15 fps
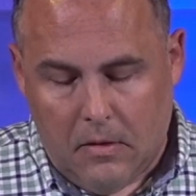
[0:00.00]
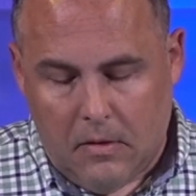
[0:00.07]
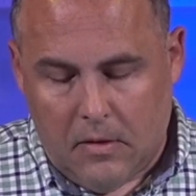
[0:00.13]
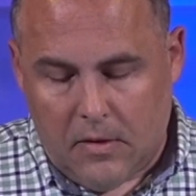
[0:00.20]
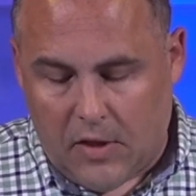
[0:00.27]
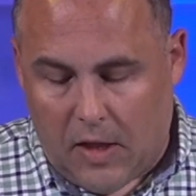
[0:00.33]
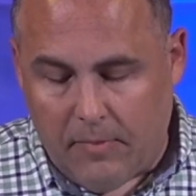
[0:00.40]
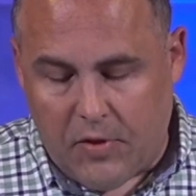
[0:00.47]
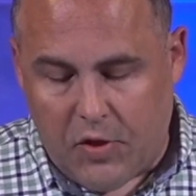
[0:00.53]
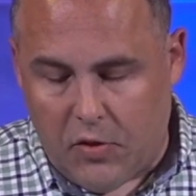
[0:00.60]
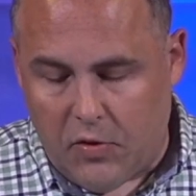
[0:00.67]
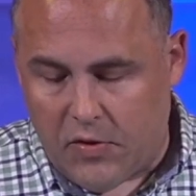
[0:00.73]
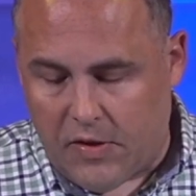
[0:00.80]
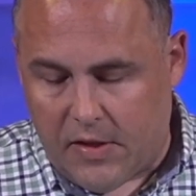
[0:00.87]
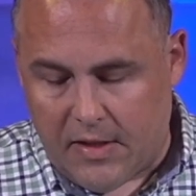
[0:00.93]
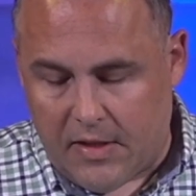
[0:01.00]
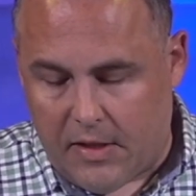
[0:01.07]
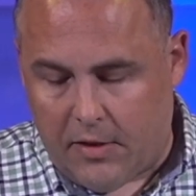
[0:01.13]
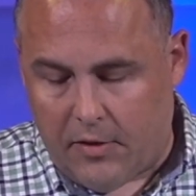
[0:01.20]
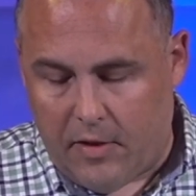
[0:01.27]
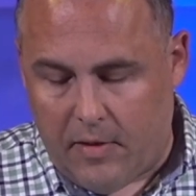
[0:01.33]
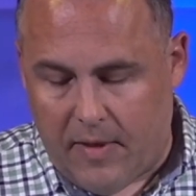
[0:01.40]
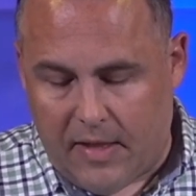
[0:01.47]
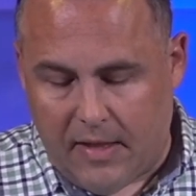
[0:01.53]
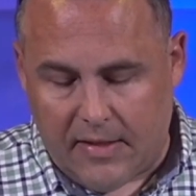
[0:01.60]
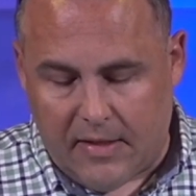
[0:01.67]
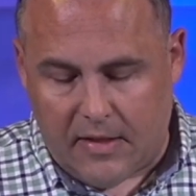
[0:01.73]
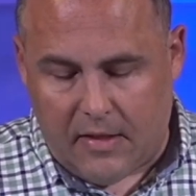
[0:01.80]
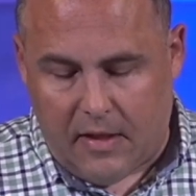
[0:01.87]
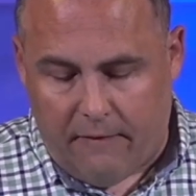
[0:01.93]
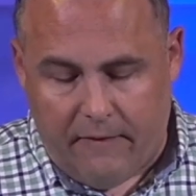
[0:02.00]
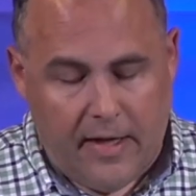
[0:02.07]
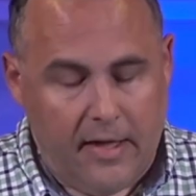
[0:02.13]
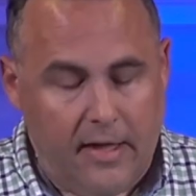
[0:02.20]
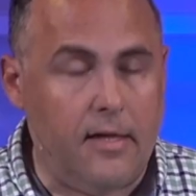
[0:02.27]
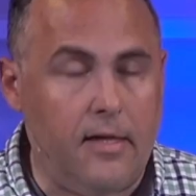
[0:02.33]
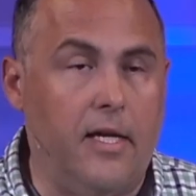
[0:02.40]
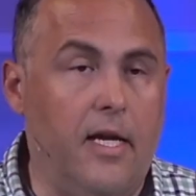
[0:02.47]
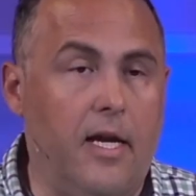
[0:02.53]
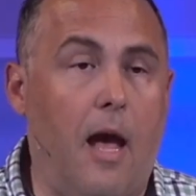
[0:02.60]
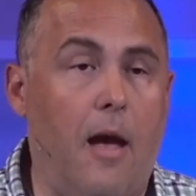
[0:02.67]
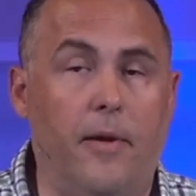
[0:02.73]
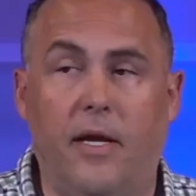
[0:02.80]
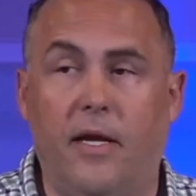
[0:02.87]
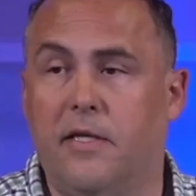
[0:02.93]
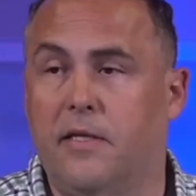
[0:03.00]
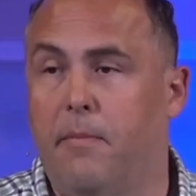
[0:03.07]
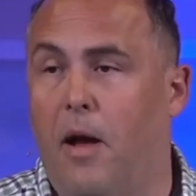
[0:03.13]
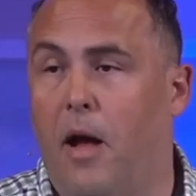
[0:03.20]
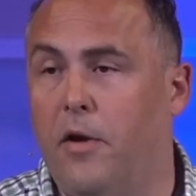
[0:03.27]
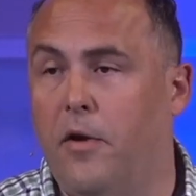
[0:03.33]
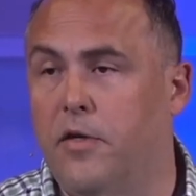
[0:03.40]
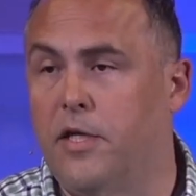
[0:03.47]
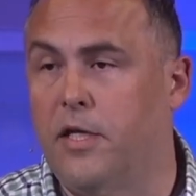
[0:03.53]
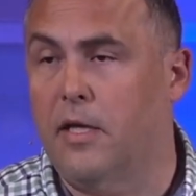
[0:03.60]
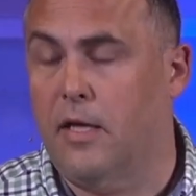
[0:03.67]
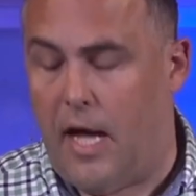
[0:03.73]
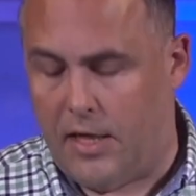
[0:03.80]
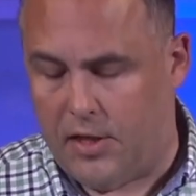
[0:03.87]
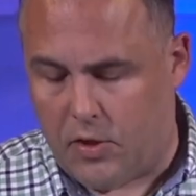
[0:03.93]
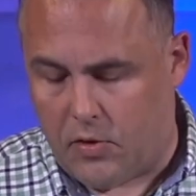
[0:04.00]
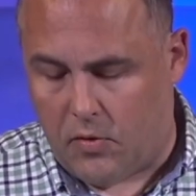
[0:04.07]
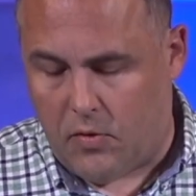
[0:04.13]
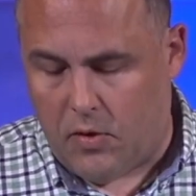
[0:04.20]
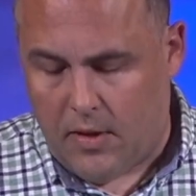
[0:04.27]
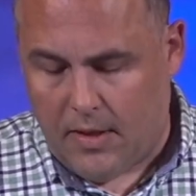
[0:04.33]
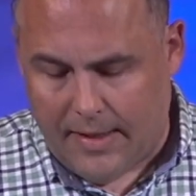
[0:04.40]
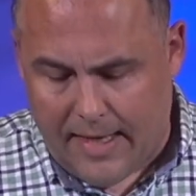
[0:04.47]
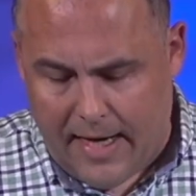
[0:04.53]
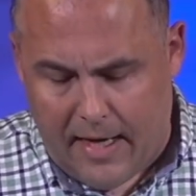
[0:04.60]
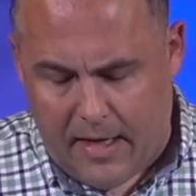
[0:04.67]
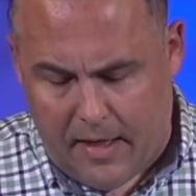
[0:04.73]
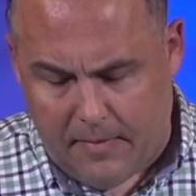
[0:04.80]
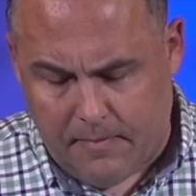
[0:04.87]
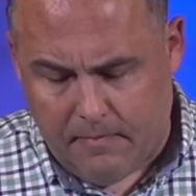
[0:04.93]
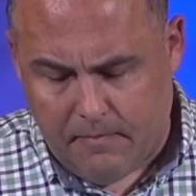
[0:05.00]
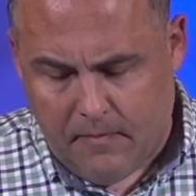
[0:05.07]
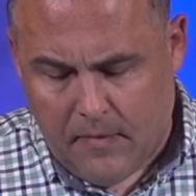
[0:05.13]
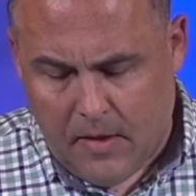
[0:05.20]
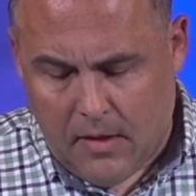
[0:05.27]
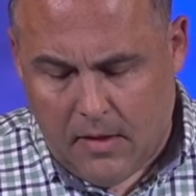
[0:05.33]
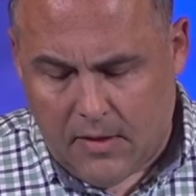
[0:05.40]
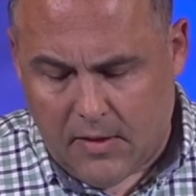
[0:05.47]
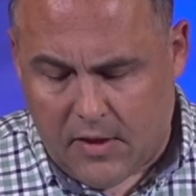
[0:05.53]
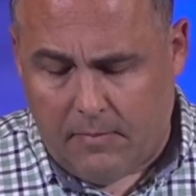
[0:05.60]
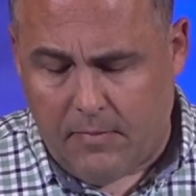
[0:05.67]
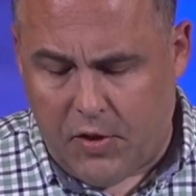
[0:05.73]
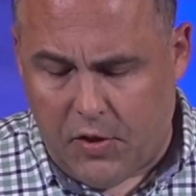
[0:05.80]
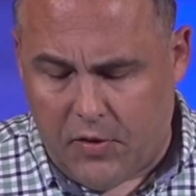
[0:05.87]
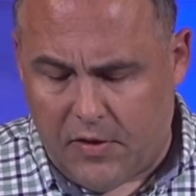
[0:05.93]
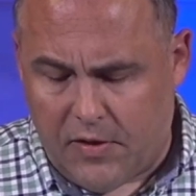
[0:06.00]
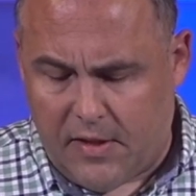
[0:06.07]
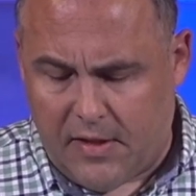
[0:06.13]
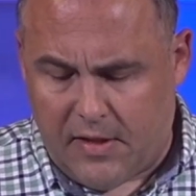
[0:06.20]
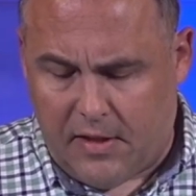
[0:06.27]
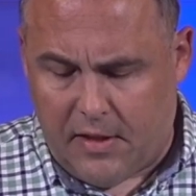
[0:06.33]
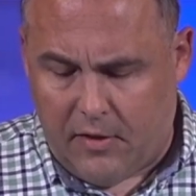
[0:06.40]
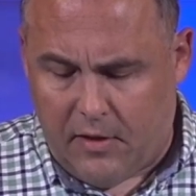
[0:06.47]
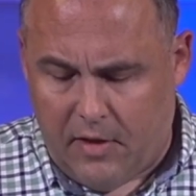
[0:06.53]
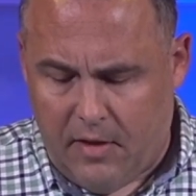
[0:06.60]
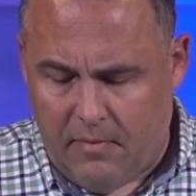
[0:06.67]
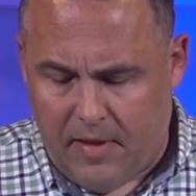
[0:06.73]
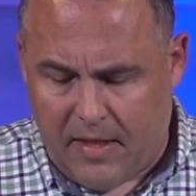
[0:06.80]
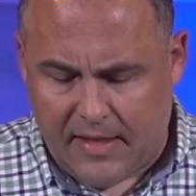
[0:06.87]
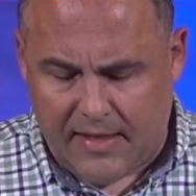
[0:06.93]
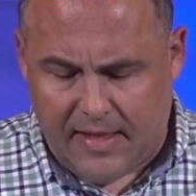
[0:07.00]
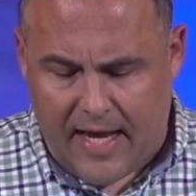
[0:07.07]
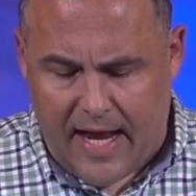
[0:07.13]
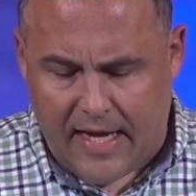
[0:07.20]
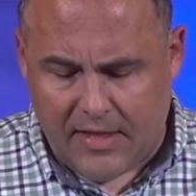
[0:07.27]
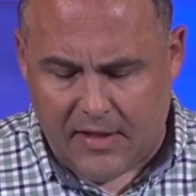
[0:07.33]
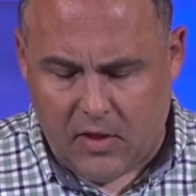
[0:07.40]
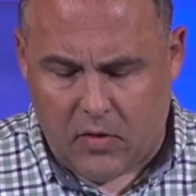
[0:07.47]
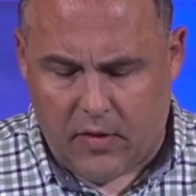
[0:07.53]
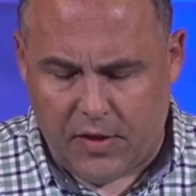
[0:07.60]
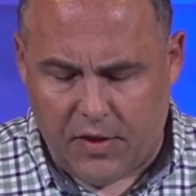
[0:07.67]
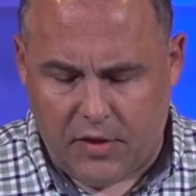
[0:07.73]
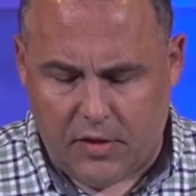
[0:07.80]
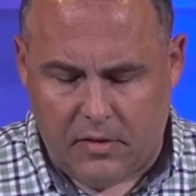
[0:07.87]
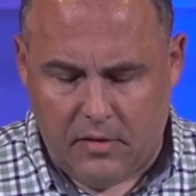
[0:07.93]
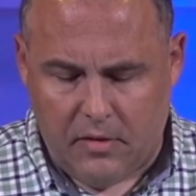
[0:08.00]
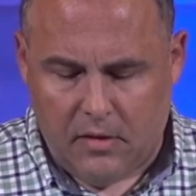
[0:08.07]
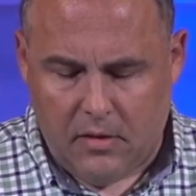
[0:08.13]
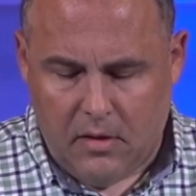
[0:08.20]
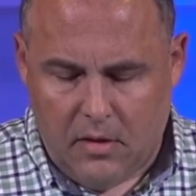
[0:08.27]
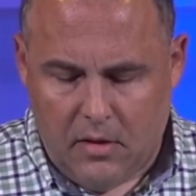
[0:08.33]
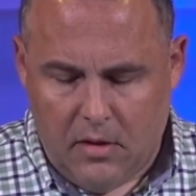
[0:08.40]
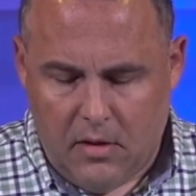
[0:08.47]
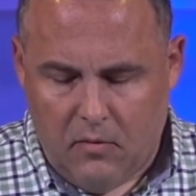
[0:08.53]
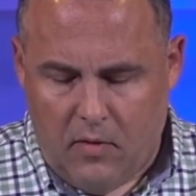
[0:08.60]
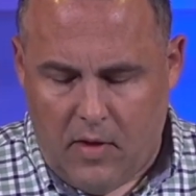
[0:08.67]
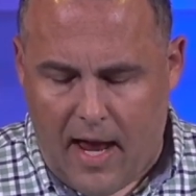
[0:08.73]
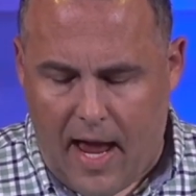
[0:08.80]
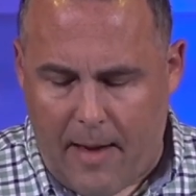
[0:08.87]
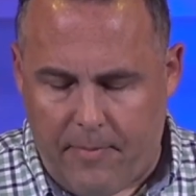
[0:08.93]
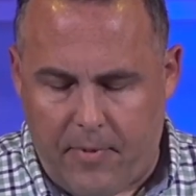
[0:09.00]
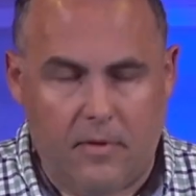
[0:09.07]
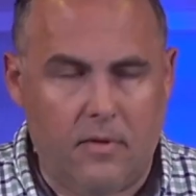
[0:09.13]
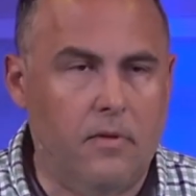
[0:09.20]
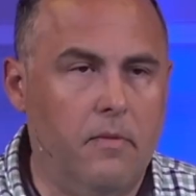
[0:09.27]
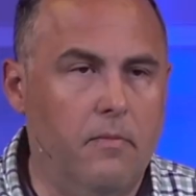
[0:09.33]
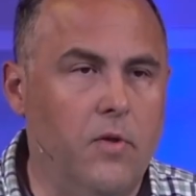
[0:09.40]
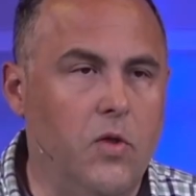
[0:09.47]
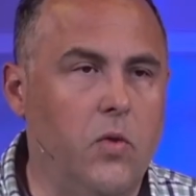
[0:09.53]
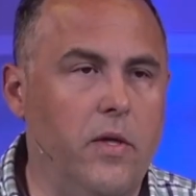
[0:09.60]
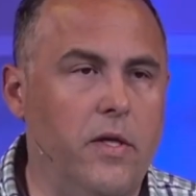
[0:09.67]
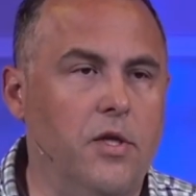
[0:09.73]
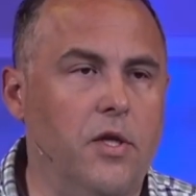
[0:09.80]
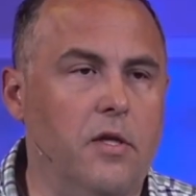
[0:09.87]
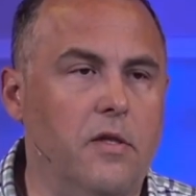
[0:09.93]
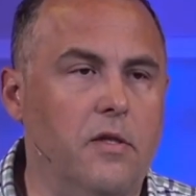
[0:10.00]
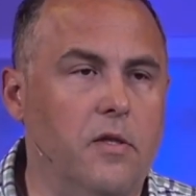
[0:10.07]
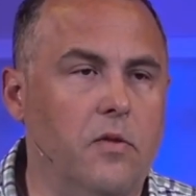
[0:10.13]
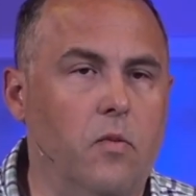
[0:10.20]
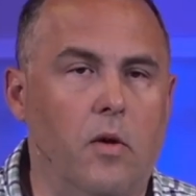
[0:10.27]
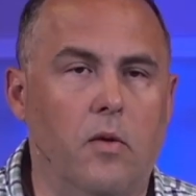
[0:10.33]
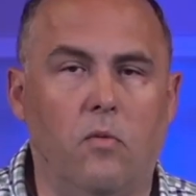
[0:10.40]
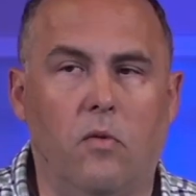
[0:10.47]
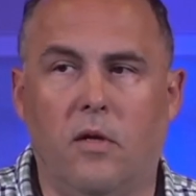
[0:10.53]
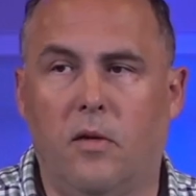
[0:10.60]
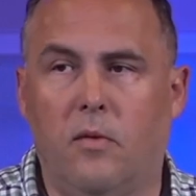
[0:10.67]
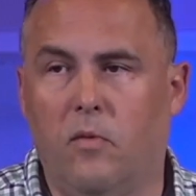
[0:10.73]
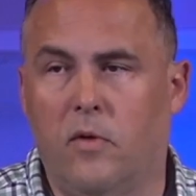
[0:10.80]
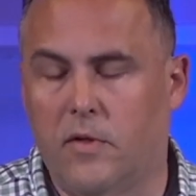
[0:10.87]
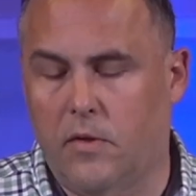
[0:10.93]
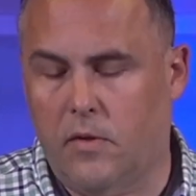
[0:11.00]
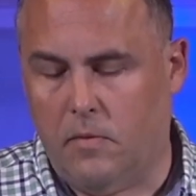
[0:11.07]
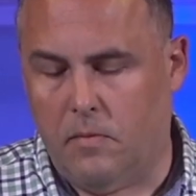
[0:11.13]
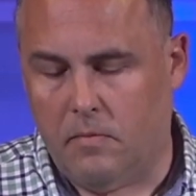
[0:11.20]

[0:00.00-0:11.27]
Some choose this theory because it conveniently accommodates a modern geological dating. Some choose this theory because they ask the question what happened between Genesis 1 1 and 1 2?